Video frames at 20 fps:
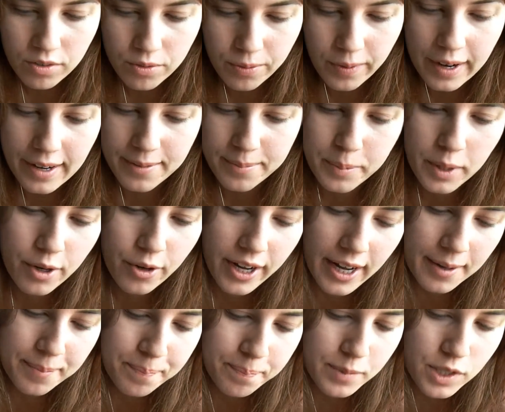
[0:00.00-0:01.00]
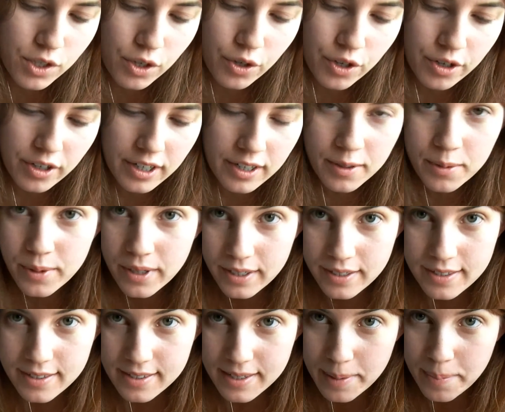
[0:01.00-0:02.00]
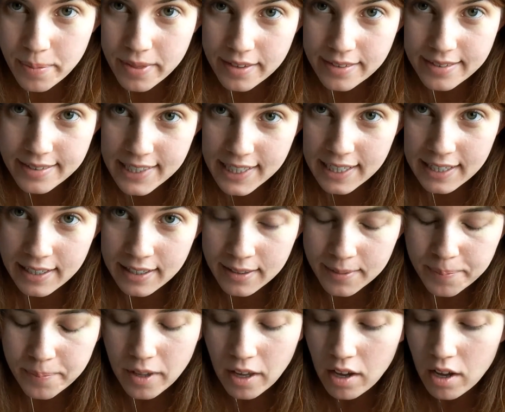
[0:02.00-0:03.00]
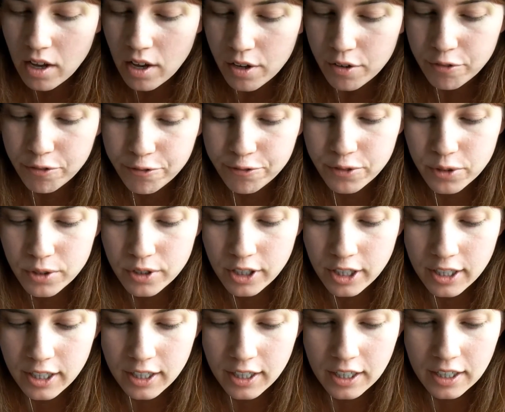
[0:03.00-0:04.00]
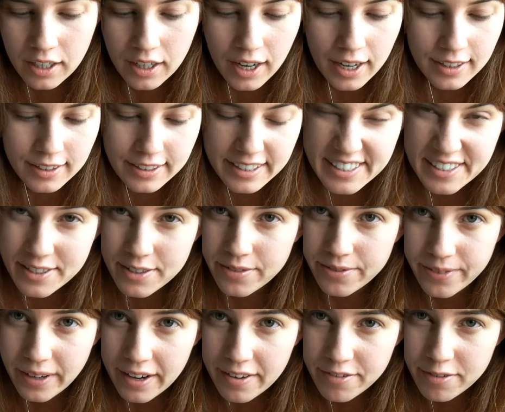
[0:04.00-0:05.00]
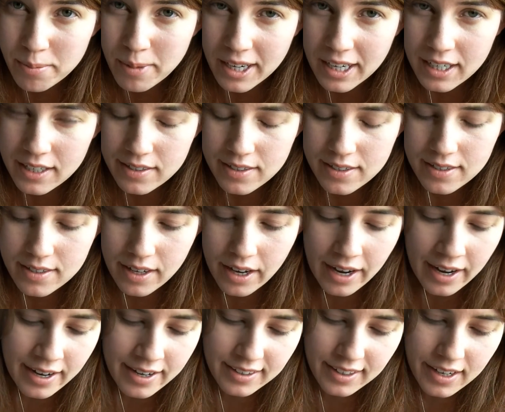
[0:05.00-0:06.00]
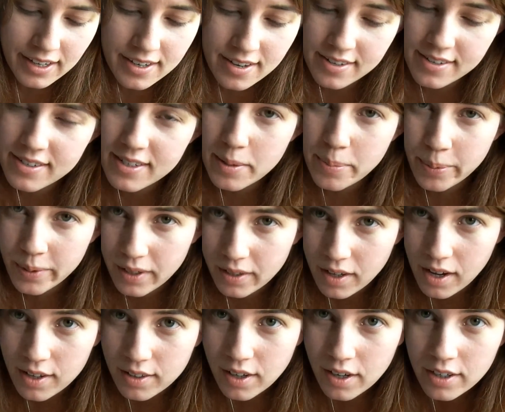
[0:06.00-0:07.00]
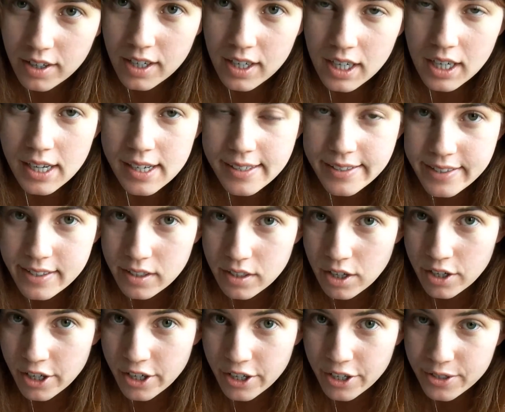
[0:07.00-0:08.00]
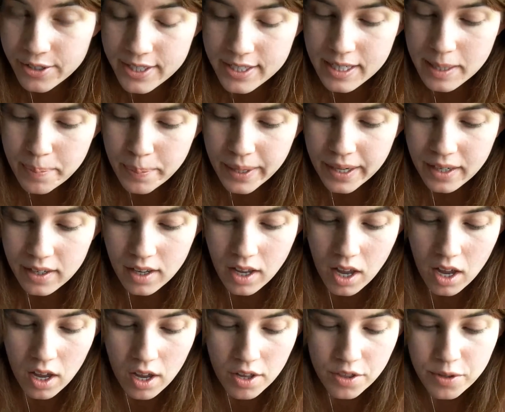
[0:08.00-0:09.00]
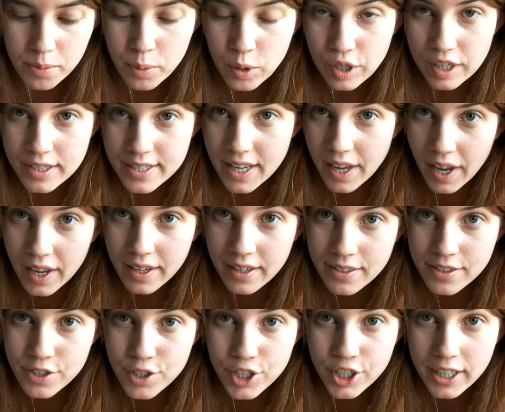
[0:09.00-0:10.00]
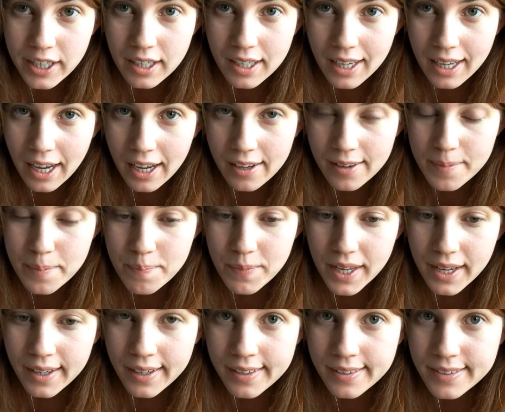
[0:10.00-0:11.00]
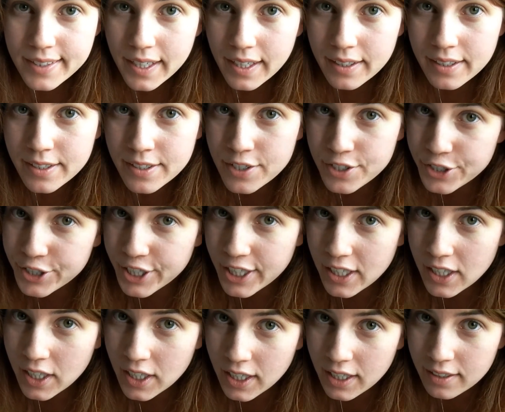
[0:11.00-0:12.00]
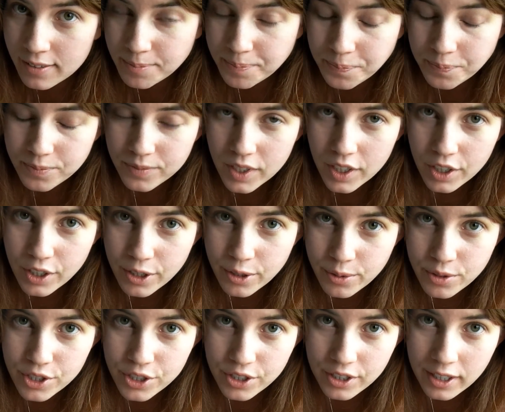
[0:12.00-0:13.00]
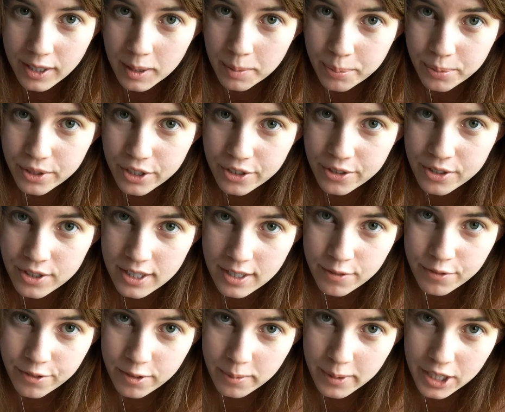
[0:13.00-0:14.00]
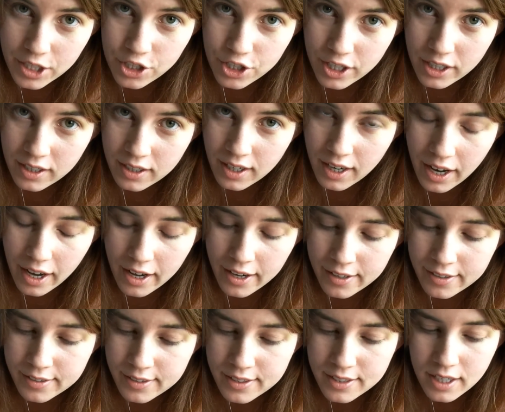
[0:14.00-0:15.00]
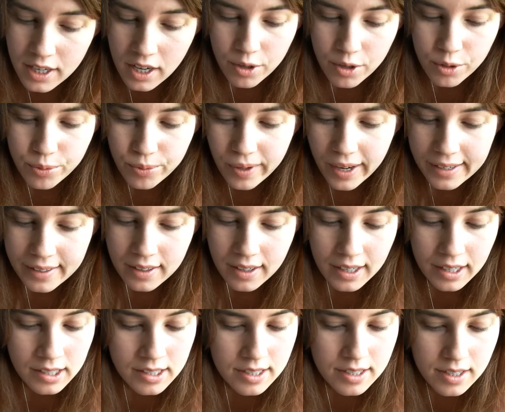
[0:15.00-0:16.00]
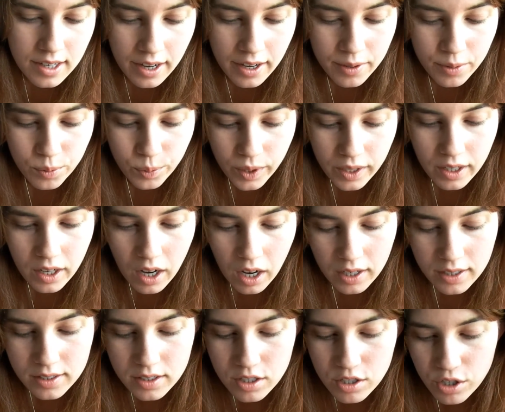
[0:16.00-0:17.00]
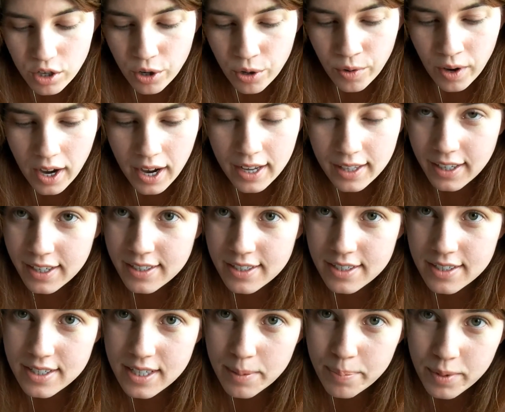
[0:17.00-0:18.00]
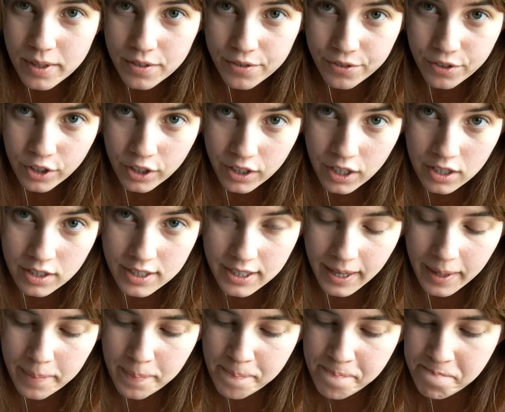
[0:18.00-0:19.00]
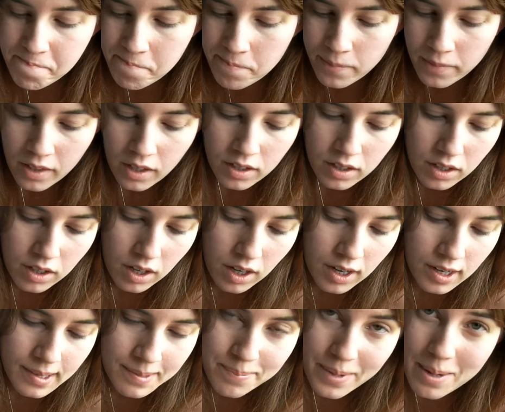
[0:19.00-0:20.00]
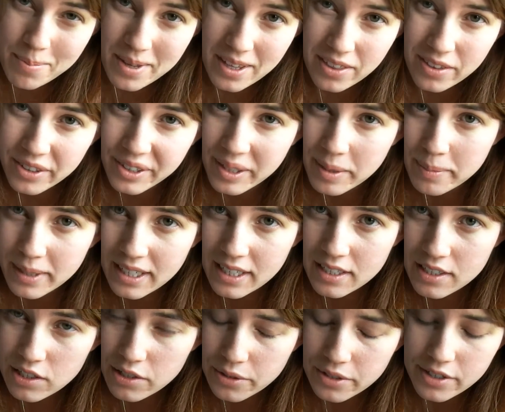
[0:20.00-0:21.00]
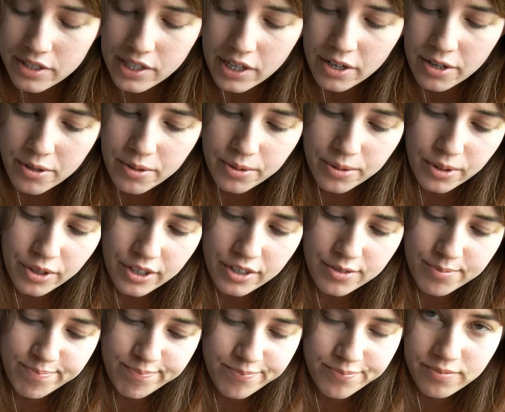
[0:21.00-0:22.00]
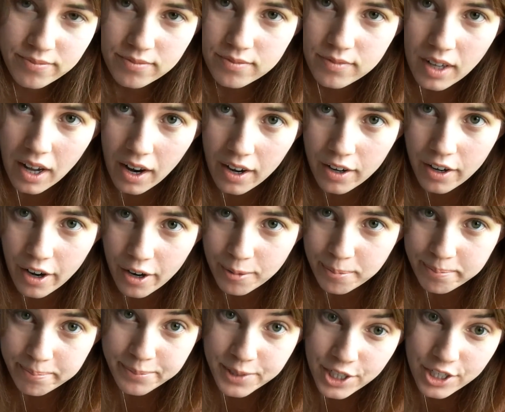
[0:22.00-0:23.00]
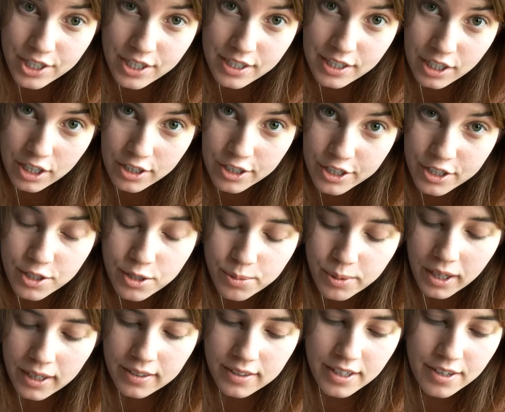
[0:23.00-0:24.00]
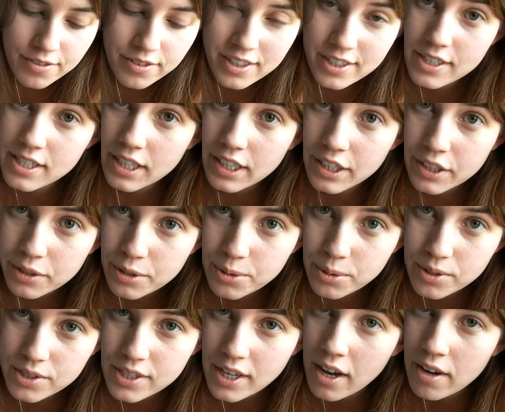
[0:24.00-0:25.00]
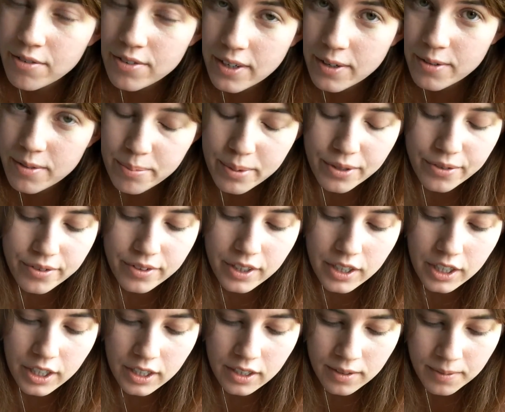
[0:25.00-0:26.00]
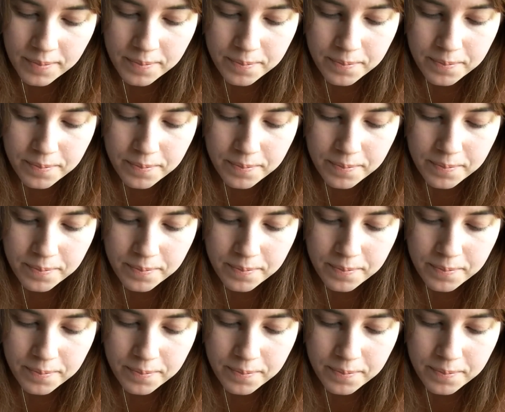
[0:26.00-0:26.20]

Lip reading: Right, okay, so you're going to want to steep the tea for at least 5 minutes. I like to steep it a lot longer because the longer you steep it, the more tannins you're going to get, and tannins are good, to help reduce inflammation and redness and whatnot. So I like to steep it for a long time, maybe 30 minutes or so, or I don't know, just as long as you want, even until it cools off. That would be really good.